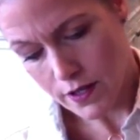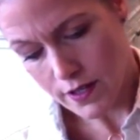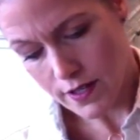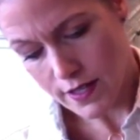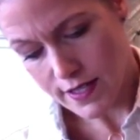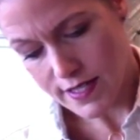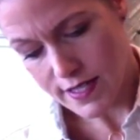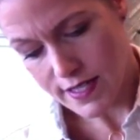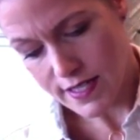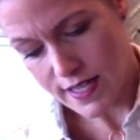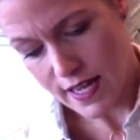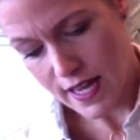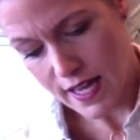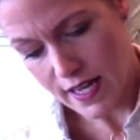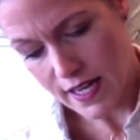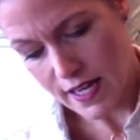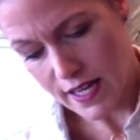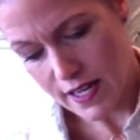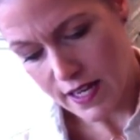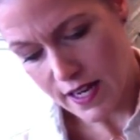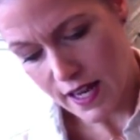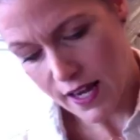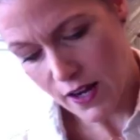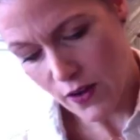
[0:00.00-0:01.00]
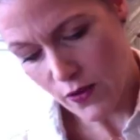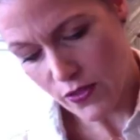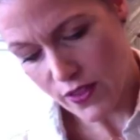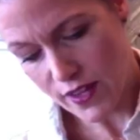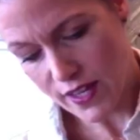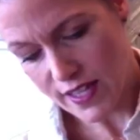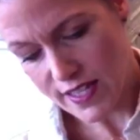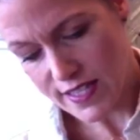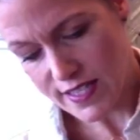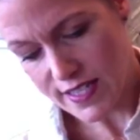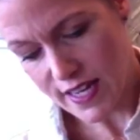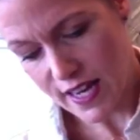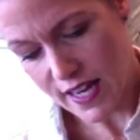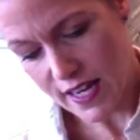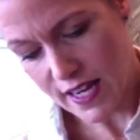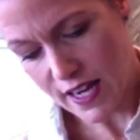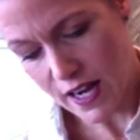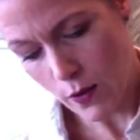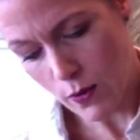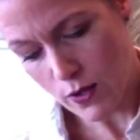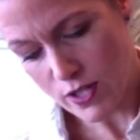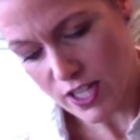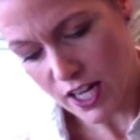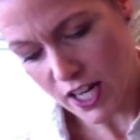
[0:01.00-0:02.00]
Is it dated? I don't think it's dated.
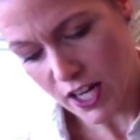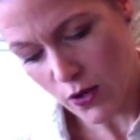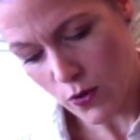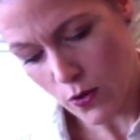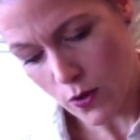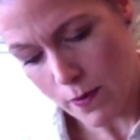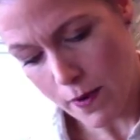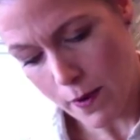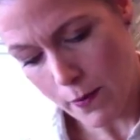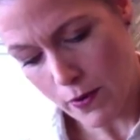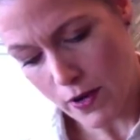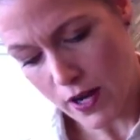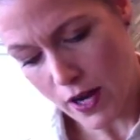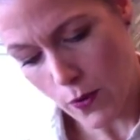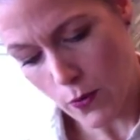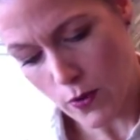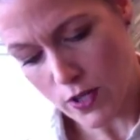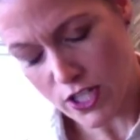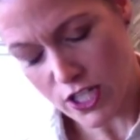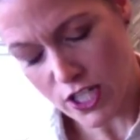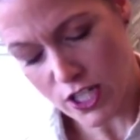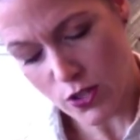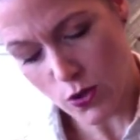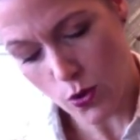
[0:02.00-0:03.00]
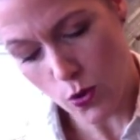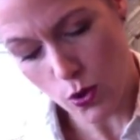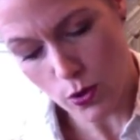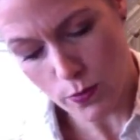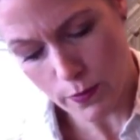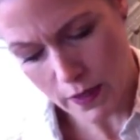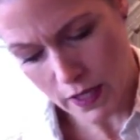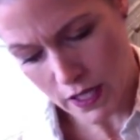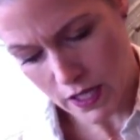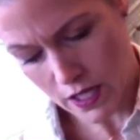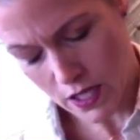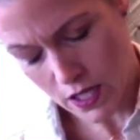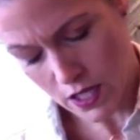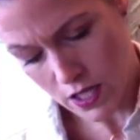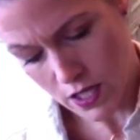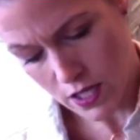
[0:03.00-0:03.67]
I wish I could remember now what she told me.